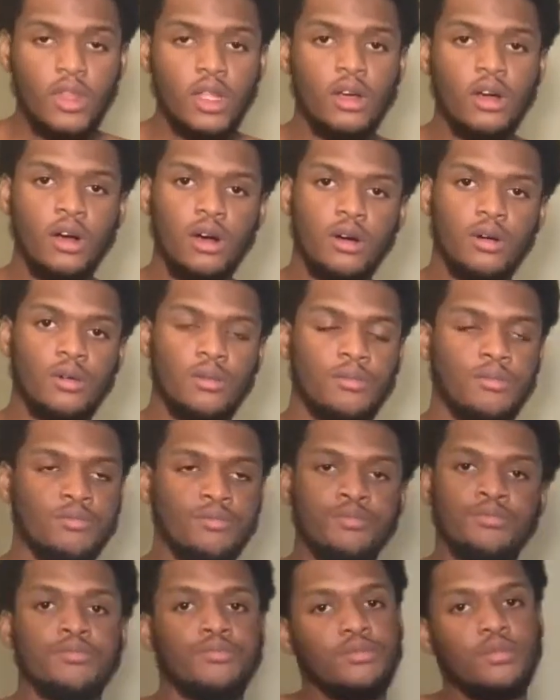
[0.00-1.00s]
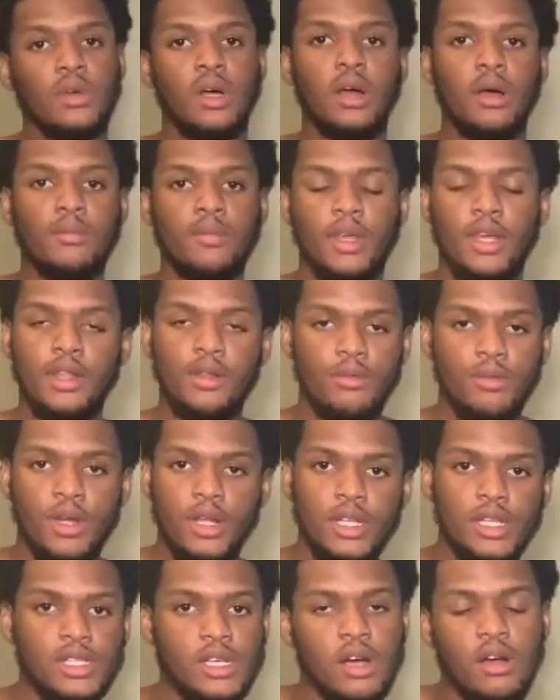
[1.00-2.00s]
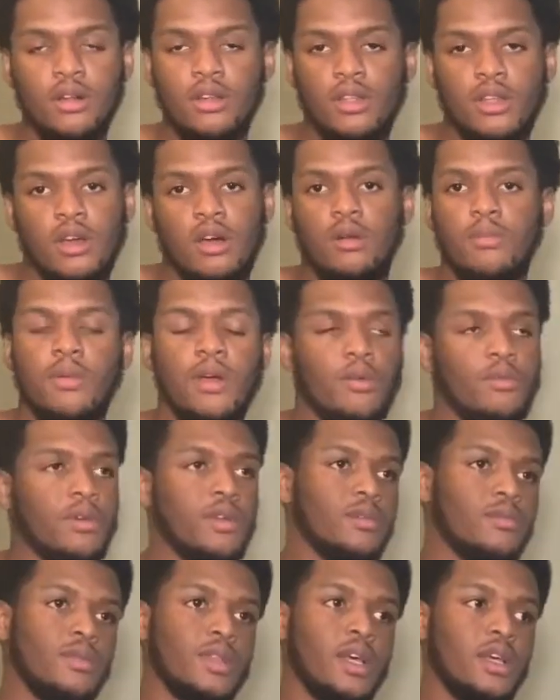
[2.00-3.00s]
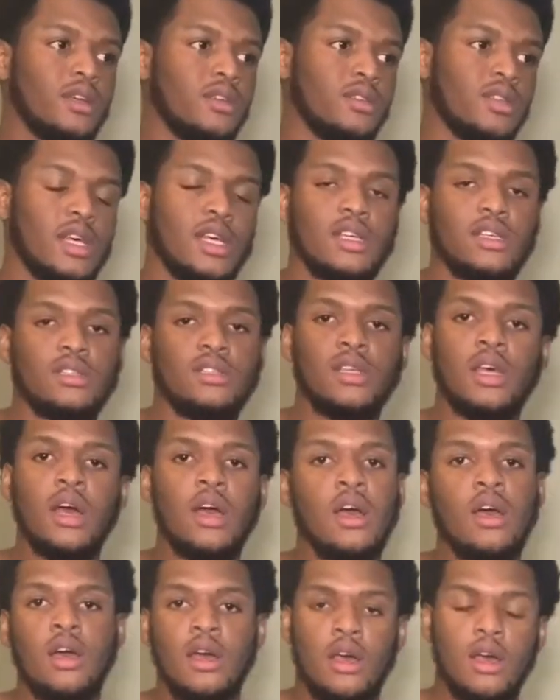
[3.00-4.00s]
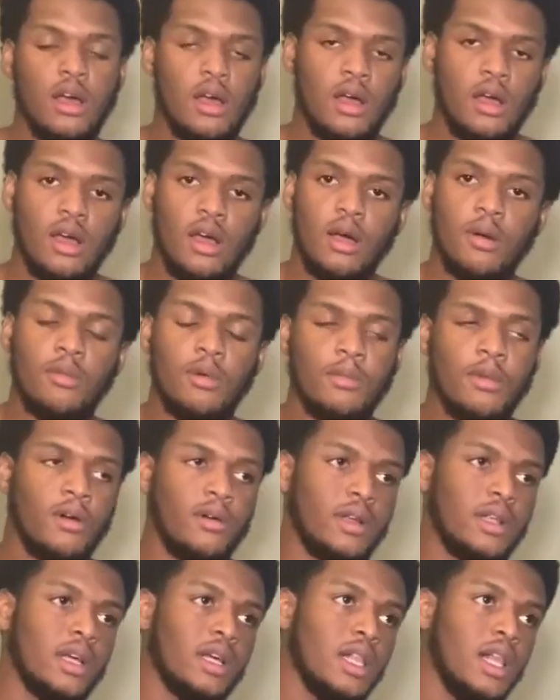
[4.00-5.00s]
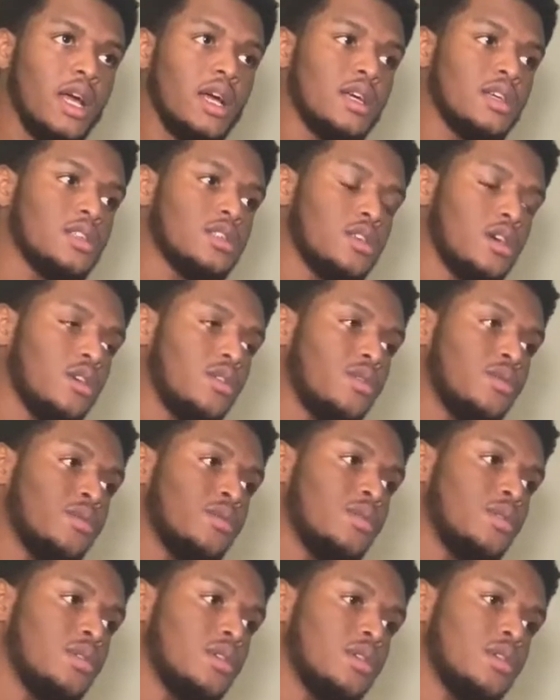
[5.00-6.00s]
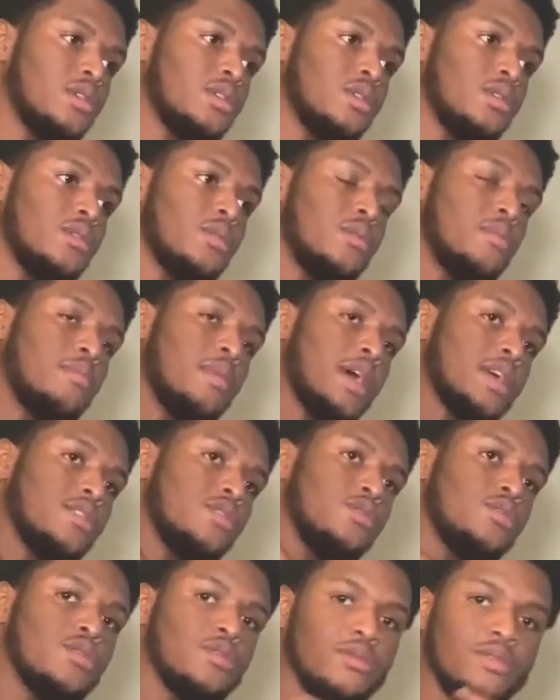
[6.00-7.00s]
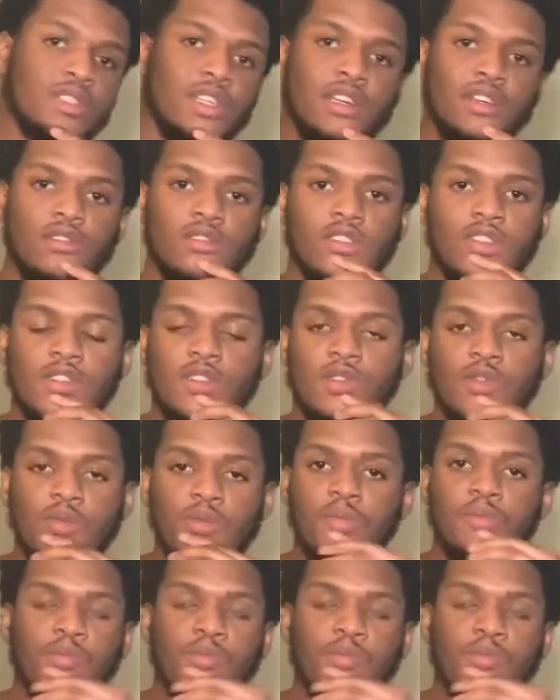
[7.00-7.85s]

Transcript: um, I'm getting ready talking to y'all about random things as I'm on my way to class. So, my YouTube channel, um,